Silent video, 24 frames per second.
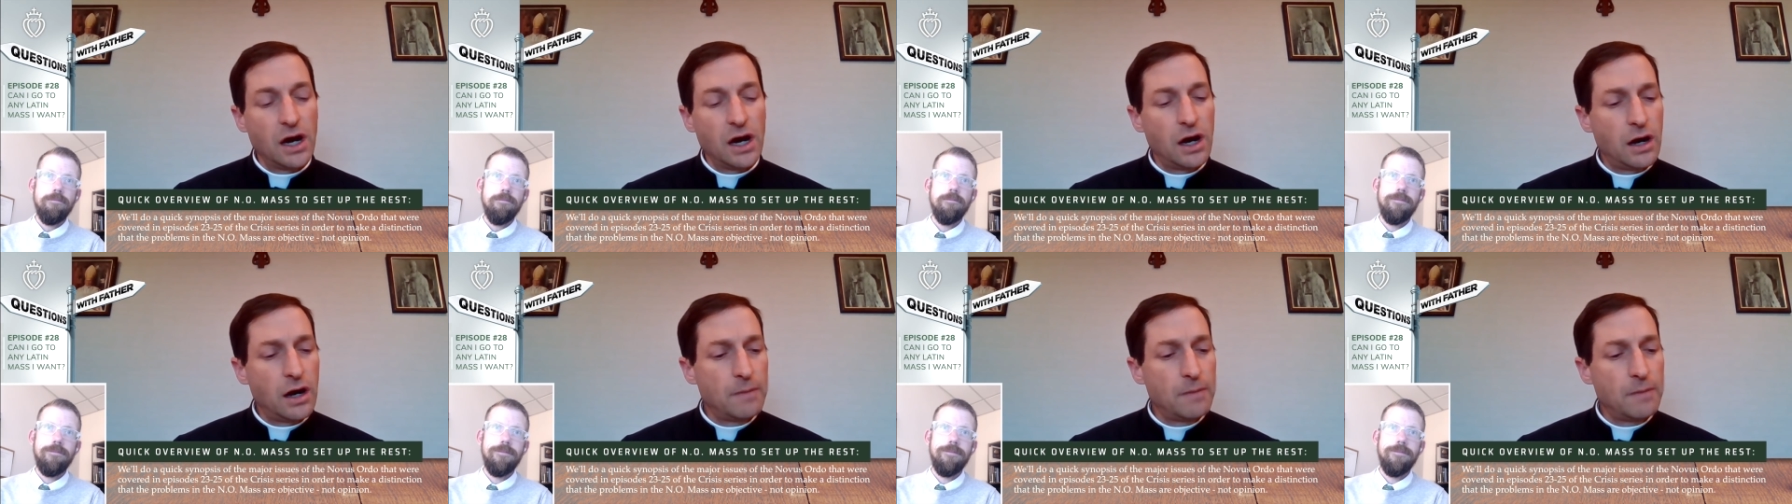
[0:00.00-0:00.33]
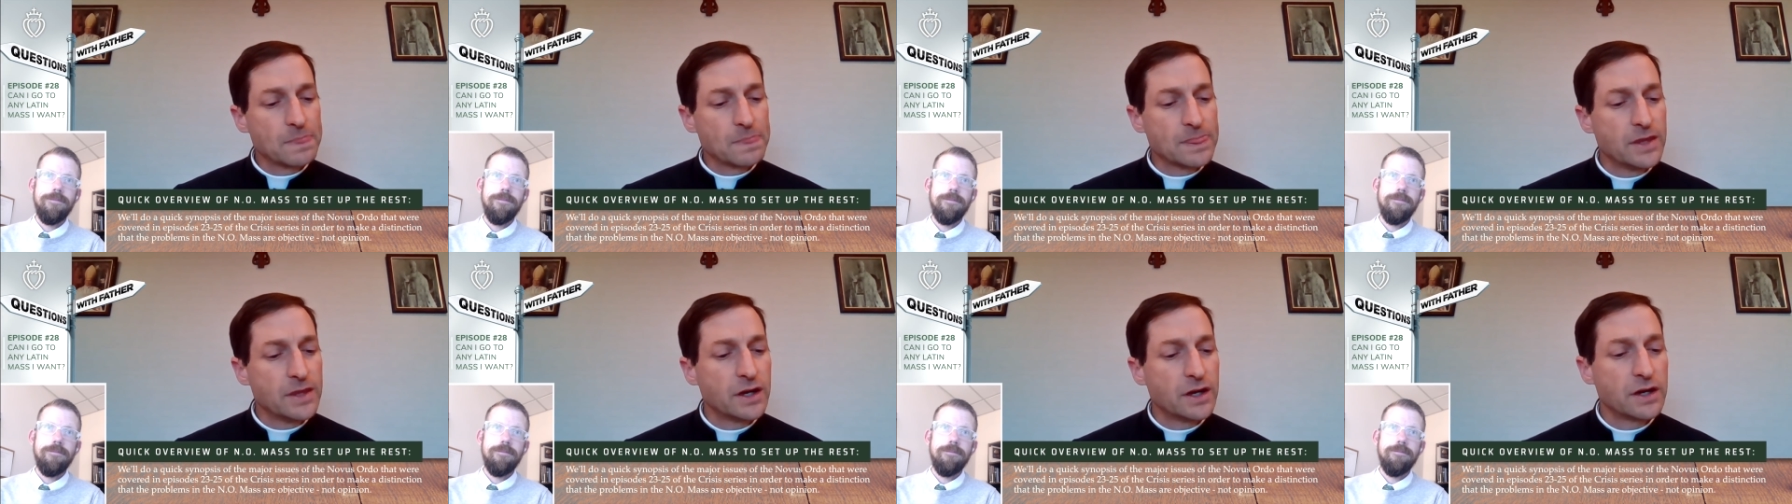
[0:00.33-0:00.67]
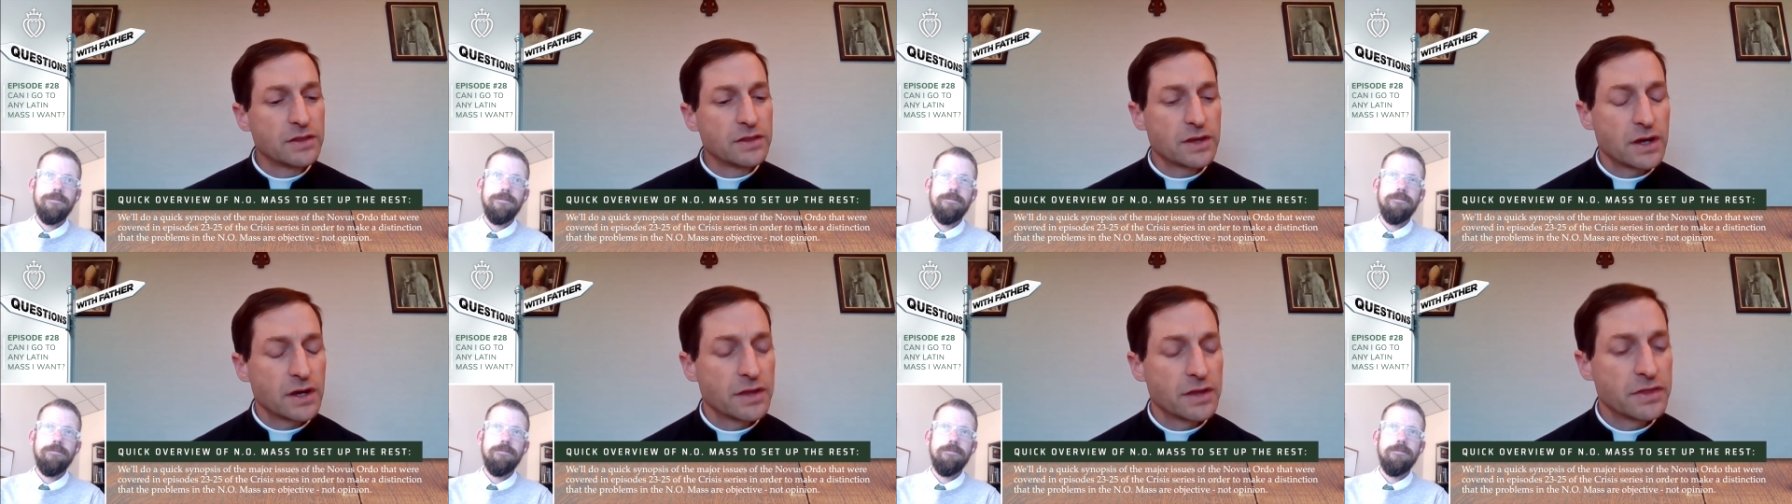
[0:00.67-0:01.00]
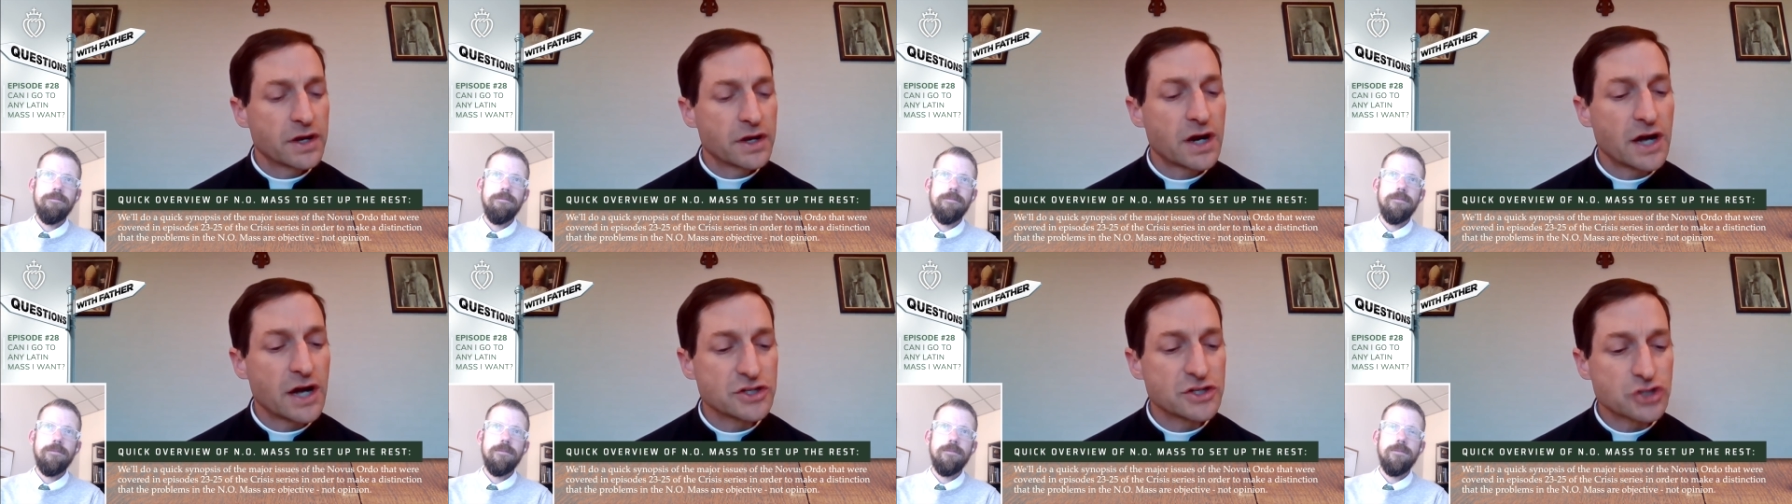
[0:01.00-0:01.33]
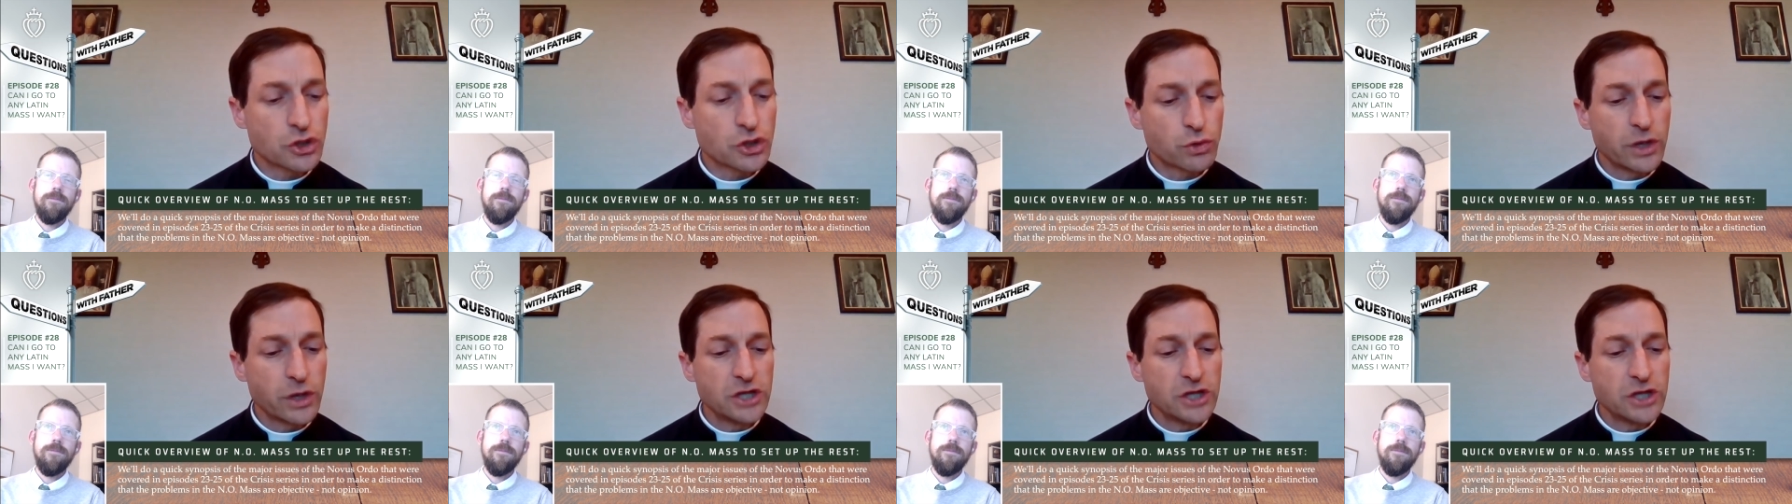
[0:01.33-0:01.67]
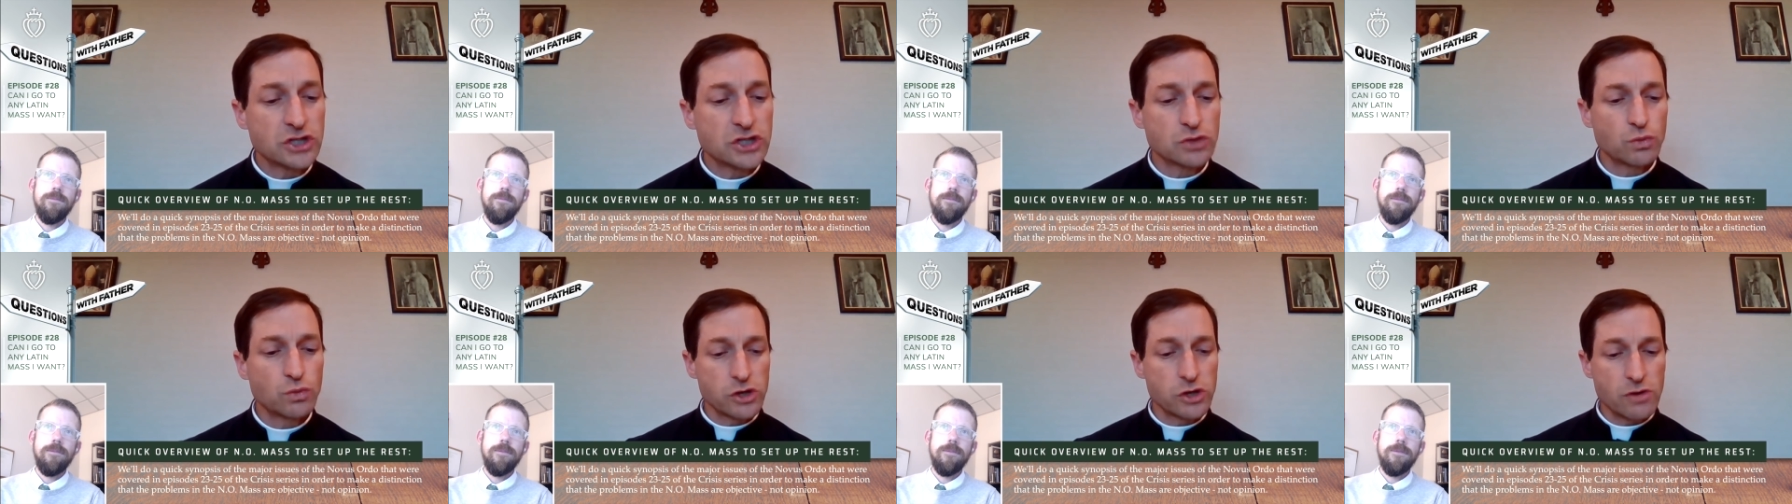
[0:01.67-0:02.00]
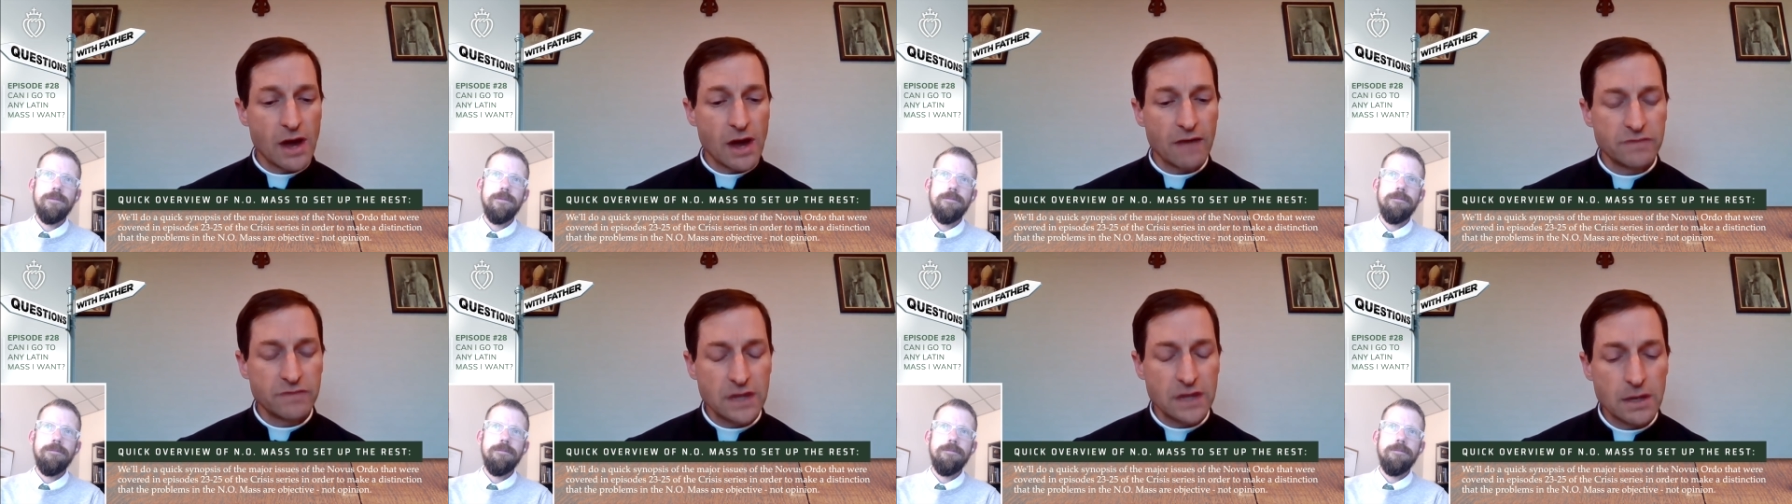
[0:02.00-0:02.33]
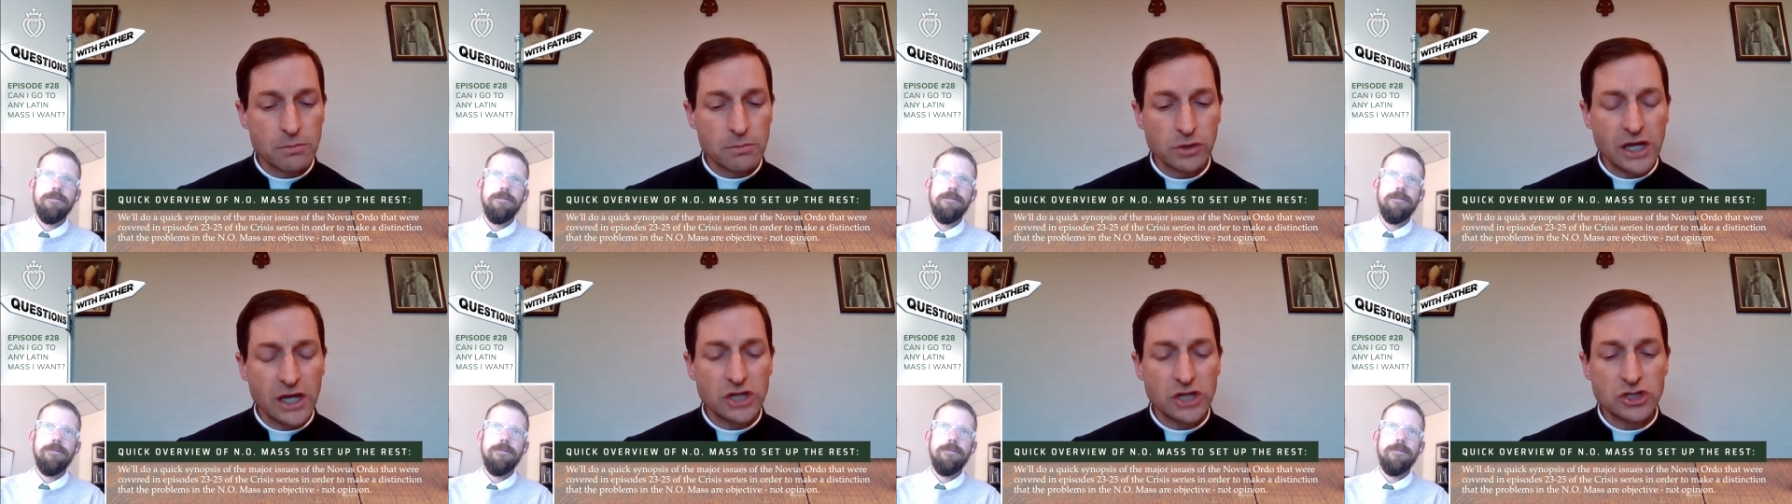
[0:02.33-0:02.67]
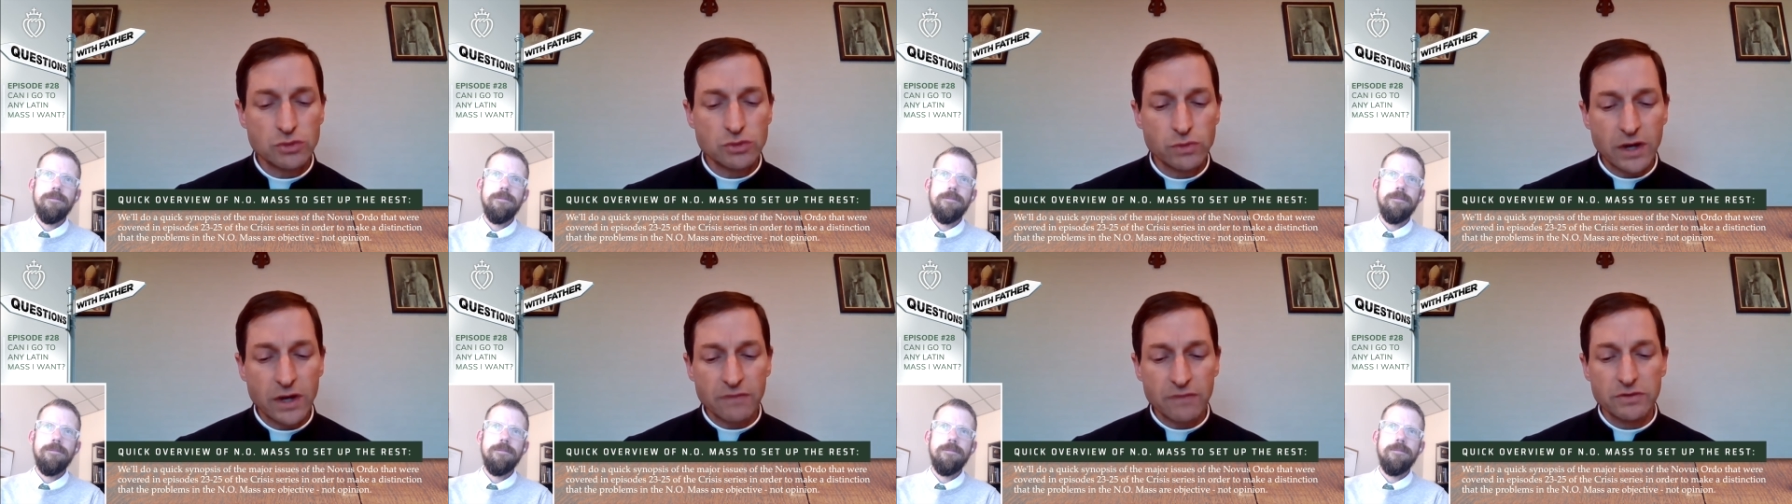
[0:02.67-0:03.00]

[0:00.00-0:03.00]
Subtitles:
Then in the consecration, where you have the immolation,